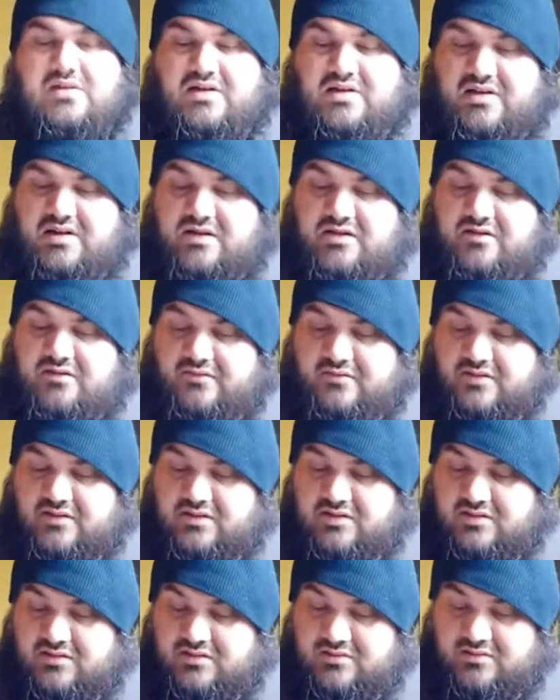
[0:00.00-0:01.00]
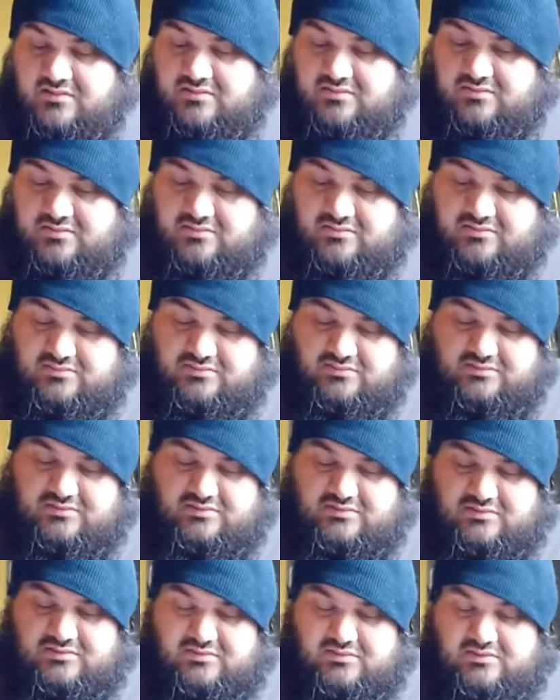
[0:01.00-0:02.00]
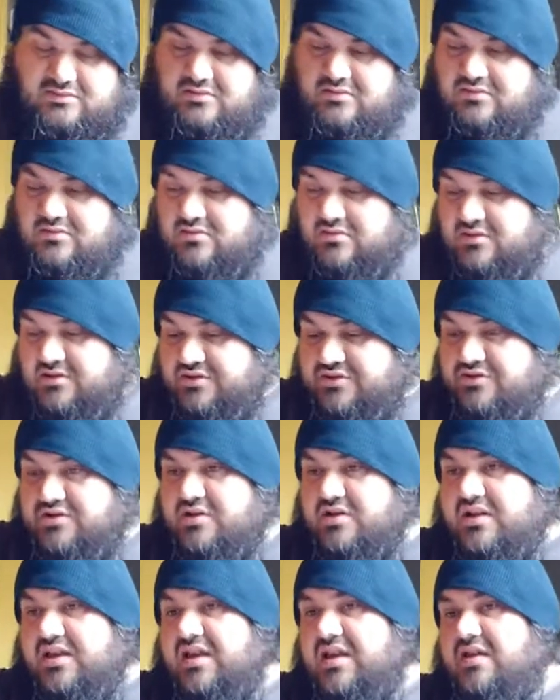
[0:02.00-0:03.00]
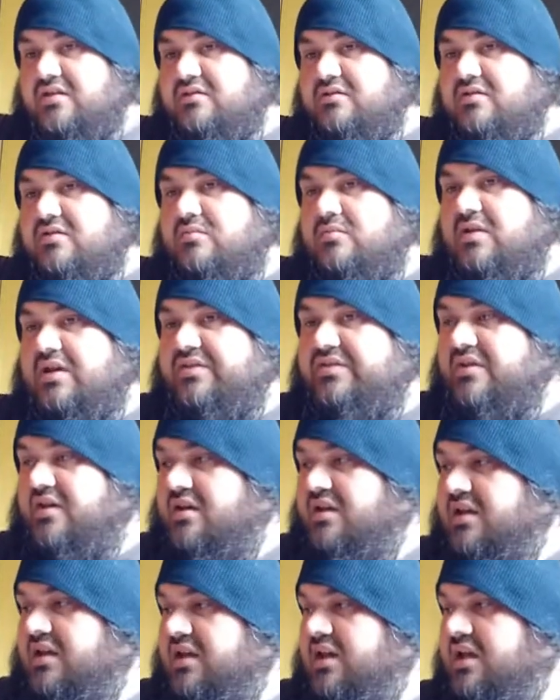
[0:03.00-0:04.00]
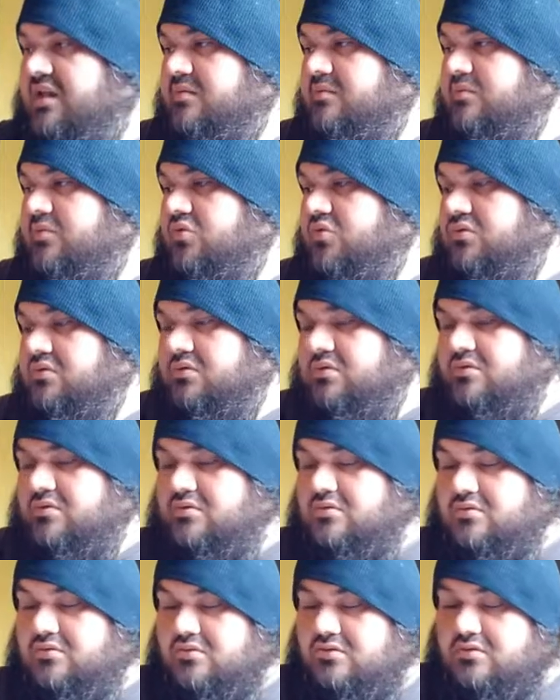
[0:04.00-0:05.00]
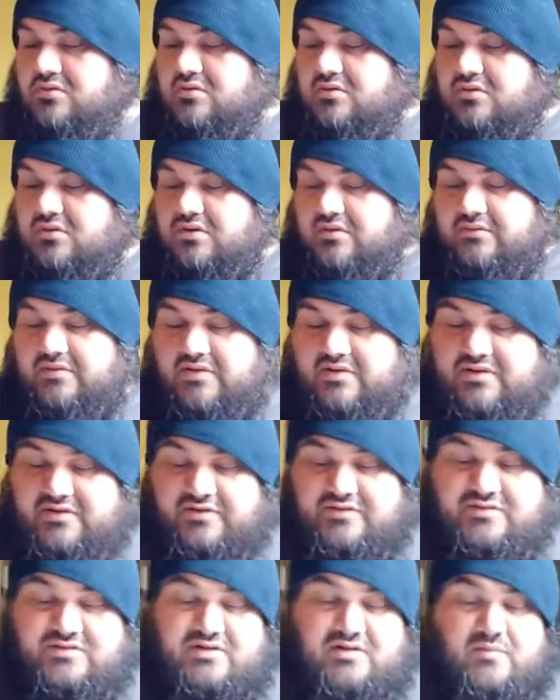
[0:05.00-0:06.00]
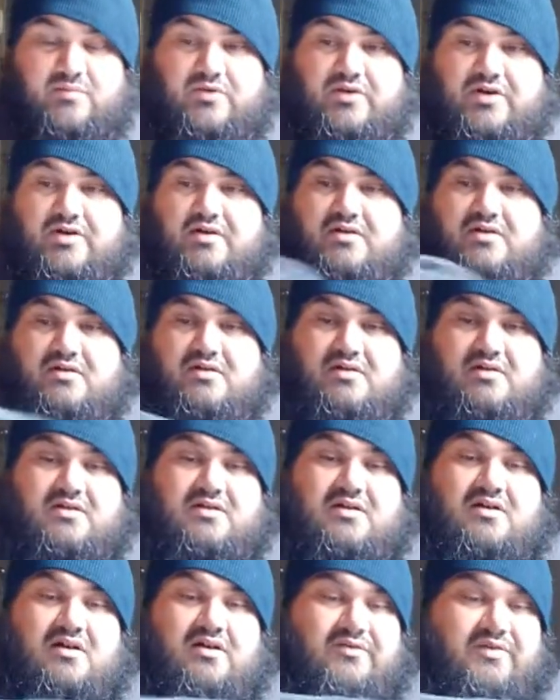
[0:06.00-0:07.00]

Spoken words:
here that I should have counted them. I thought I had more around here somewhere. All